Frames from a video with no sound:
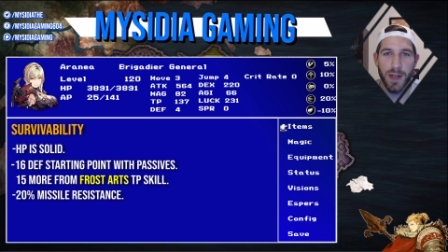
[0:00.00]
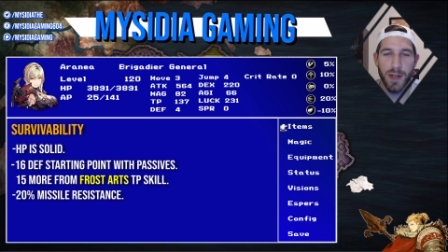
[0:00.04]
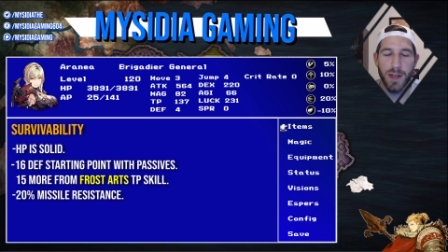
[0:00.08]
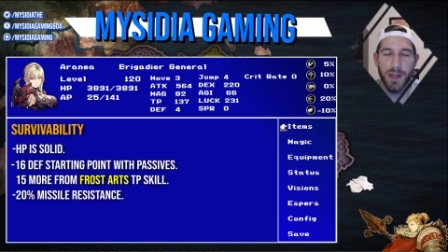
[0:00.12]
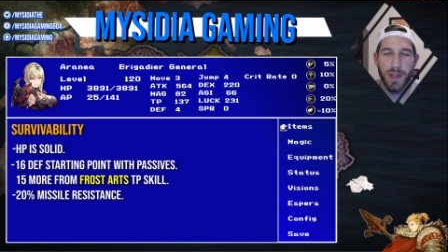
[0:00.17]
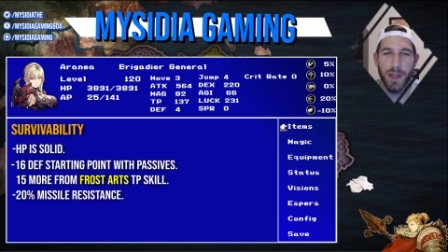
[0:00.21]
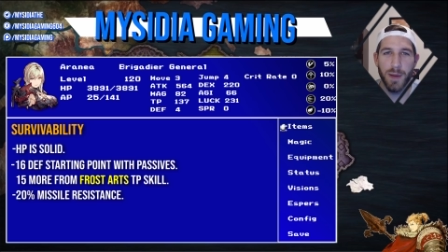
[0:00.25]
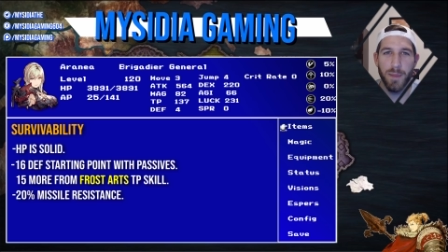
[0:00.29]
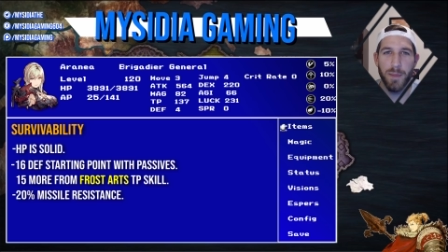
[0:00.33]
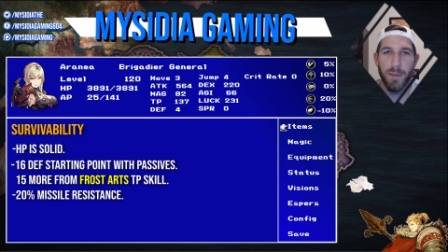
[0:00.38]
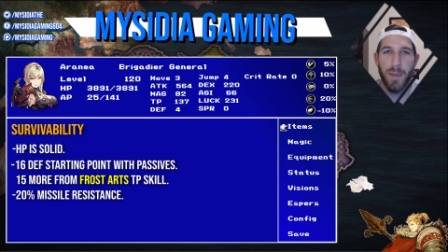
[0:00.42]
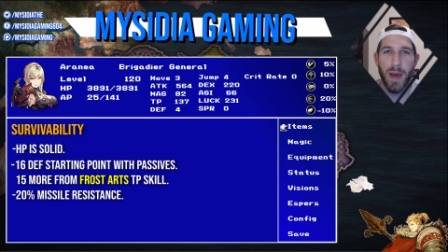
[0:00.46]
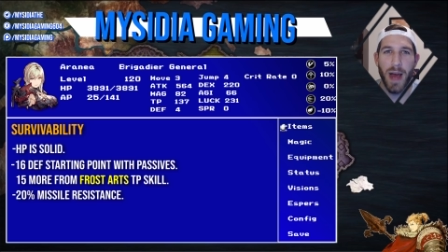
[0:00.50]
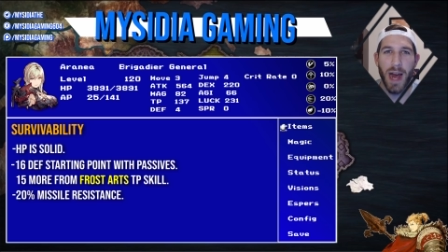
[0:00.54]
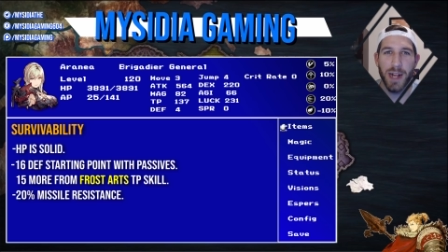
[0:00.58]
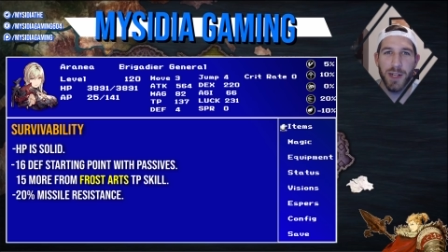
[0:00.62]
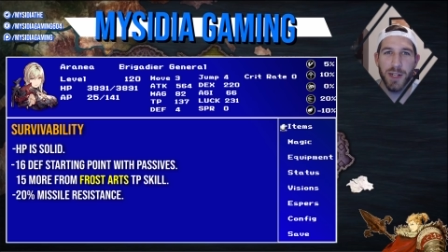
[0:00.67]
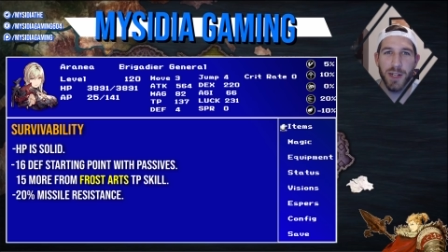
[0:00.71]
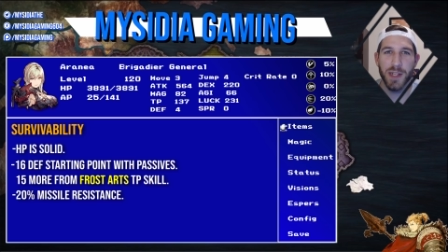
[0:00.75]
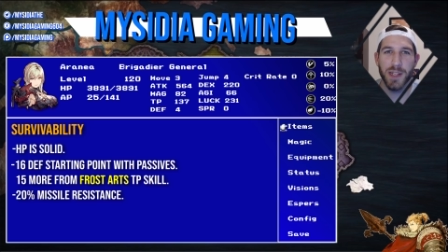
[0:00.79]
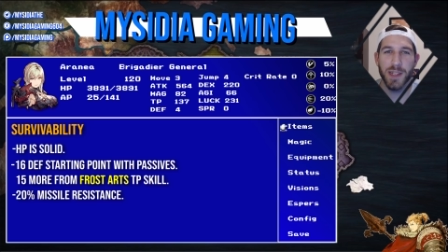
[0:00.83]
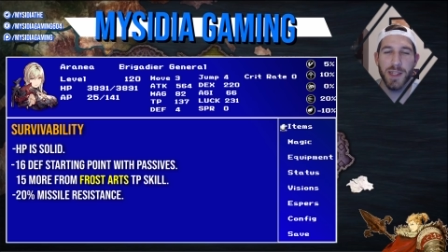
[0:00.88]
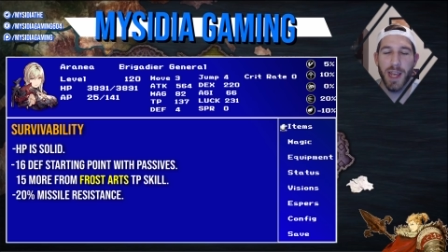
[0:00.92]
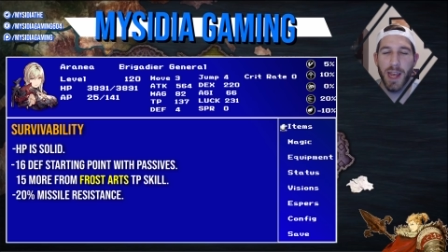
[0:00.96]
the
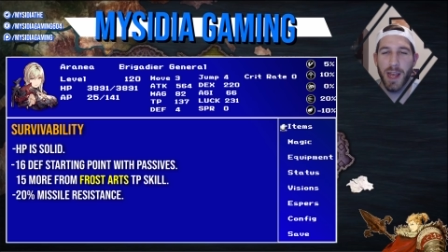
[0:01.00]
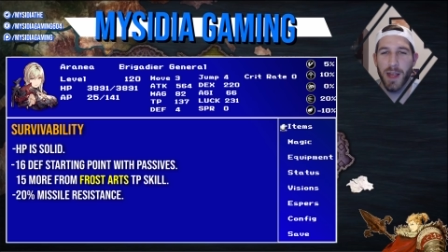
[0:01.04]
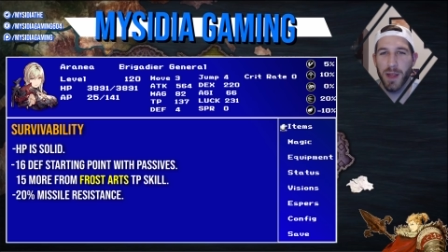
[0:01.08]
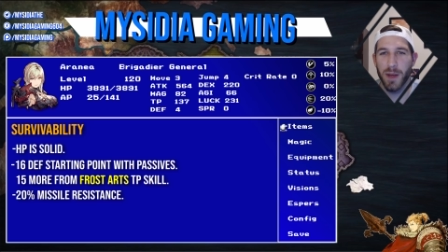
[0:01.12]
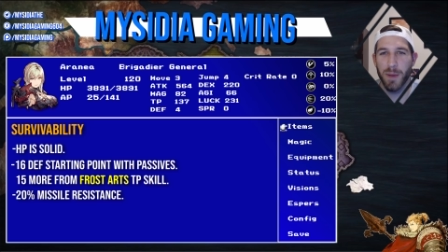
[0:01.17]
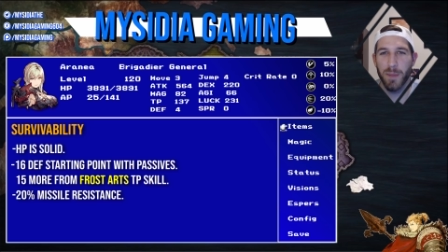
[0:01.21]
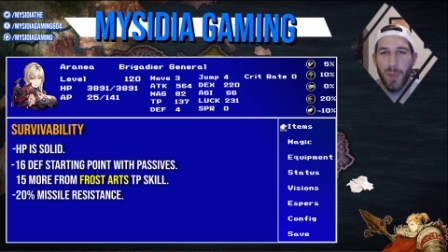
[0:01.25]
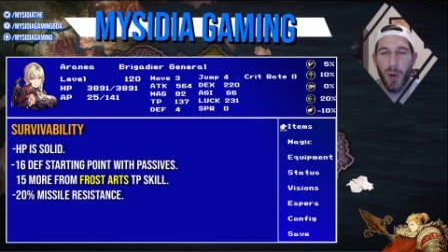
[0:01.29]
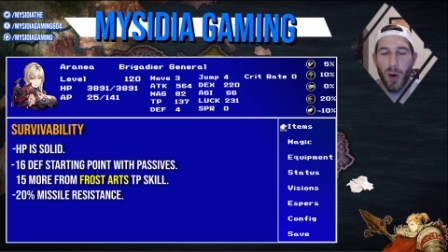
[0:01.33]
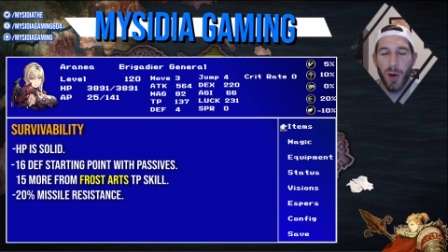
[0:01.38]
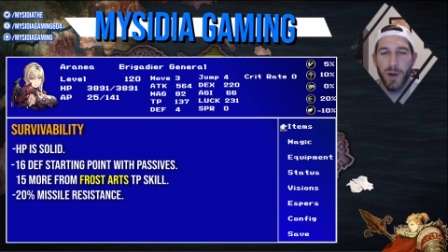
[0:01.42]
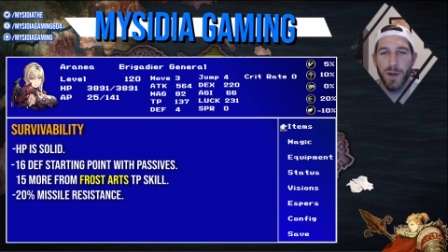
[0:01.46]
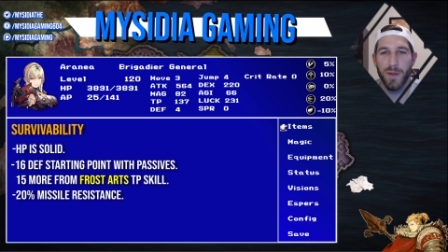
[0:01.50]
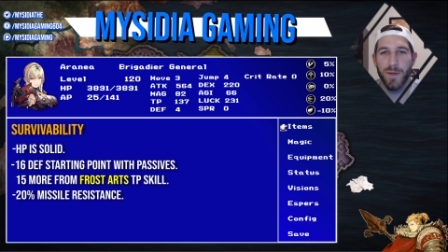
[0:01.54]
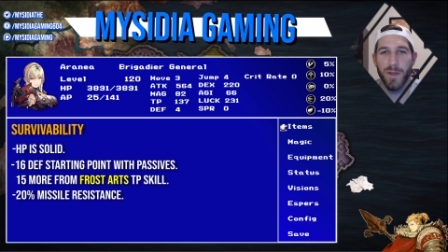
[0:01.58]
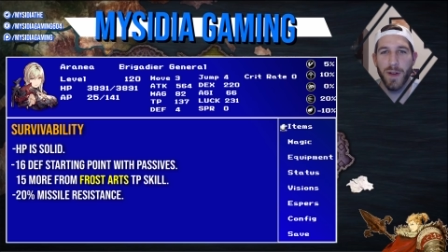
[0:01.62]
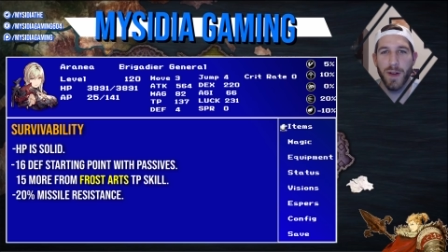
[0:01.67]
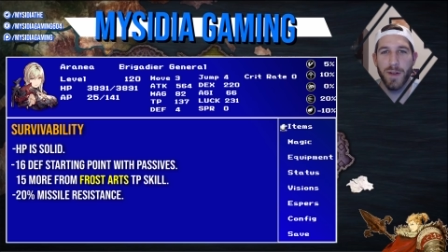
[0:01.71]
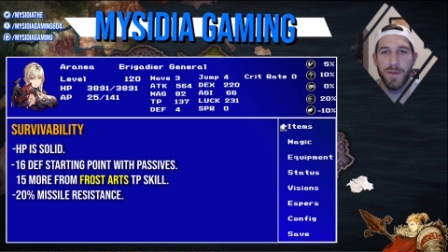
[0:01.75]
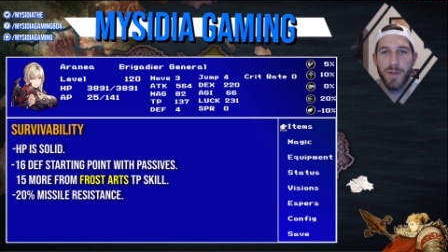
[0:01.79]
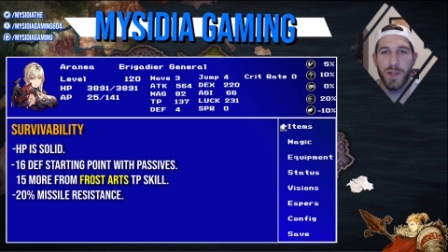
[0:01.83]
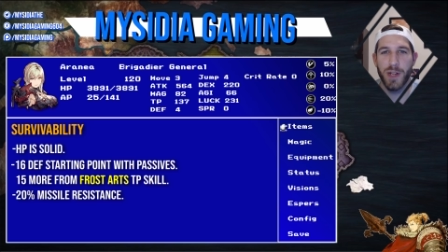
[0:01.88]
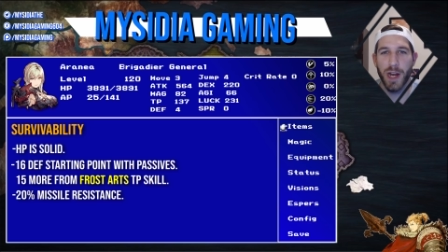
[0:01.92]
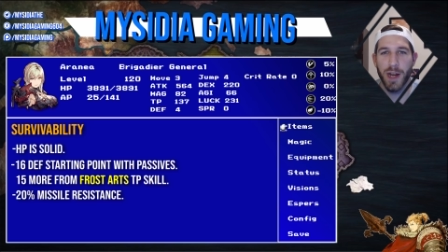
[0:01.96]
magic scaling part of
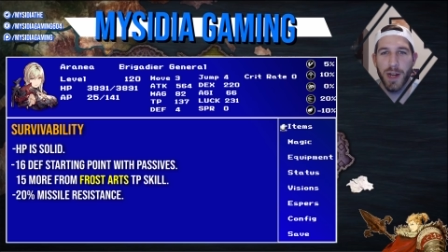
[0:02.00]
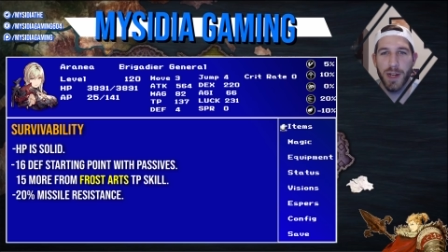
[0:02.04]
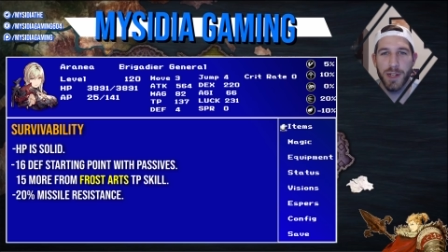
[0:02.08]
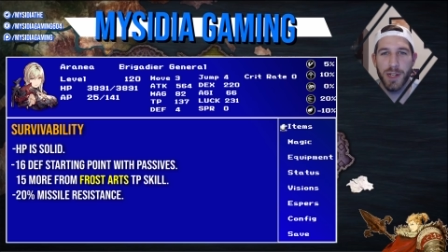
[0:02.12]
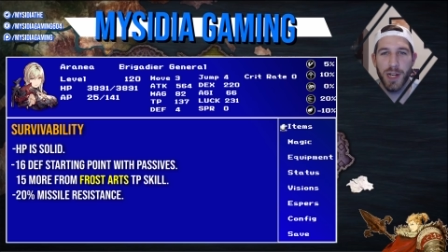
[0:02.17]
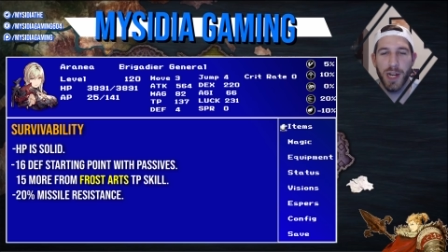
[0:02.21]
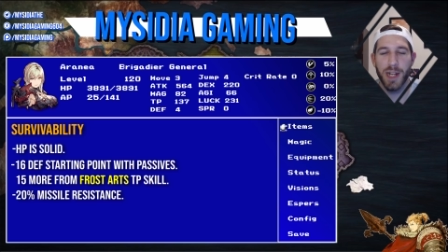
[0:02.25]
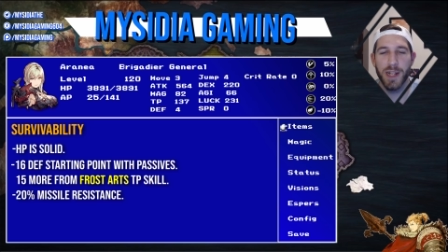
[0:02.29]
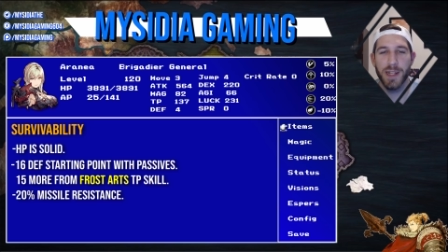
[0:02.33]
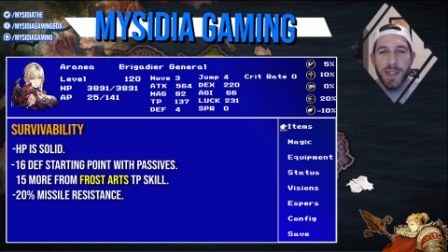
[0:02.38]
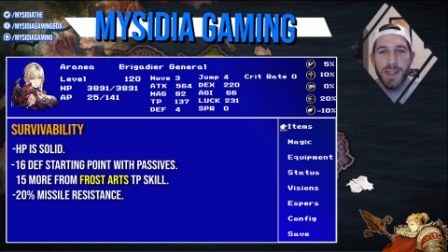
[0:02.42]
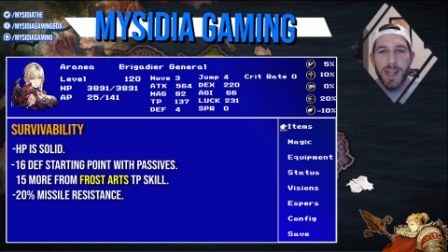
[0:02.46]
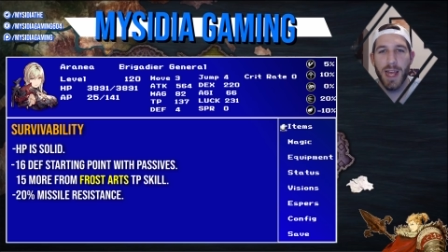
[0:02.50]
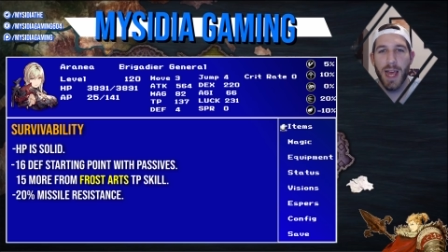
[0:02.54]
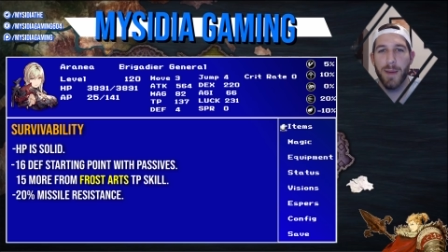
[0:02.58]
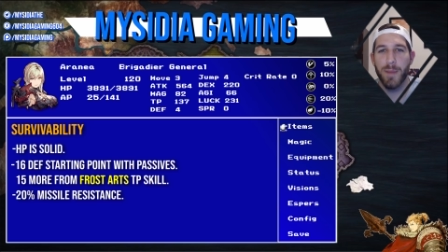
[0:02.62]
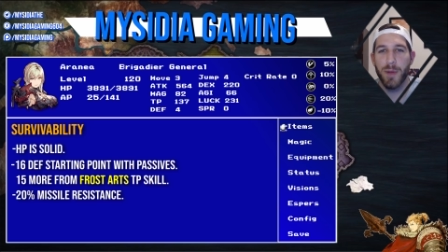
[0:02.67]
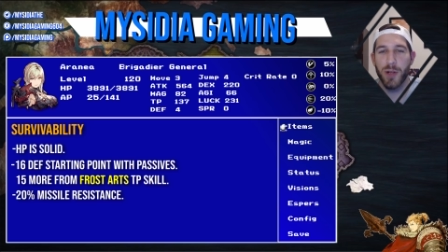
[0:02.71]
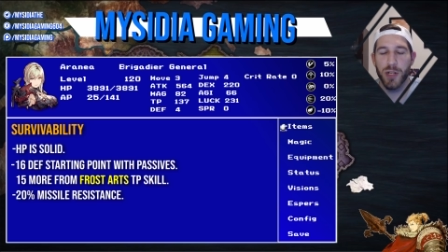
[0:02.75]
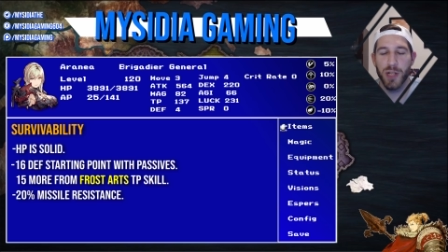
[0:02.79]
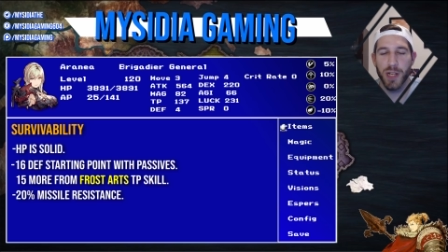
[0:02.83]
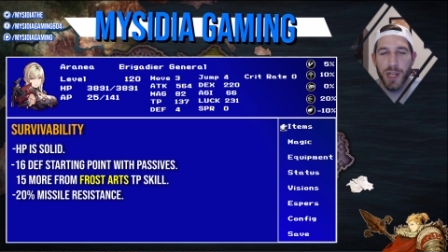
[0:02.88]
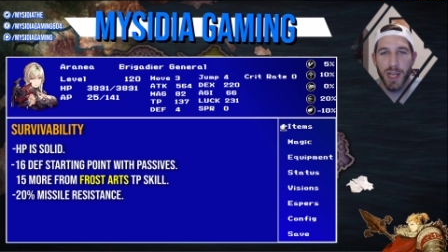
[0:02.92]
Jaden's damage.